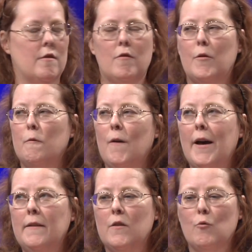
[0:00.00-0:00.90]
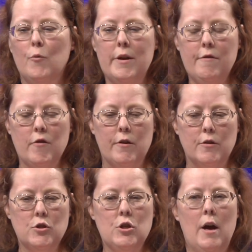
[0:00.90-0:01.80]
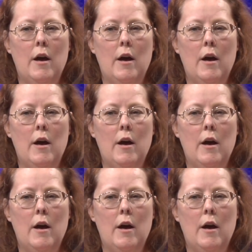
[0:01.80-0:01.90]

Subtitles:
And so you find that the research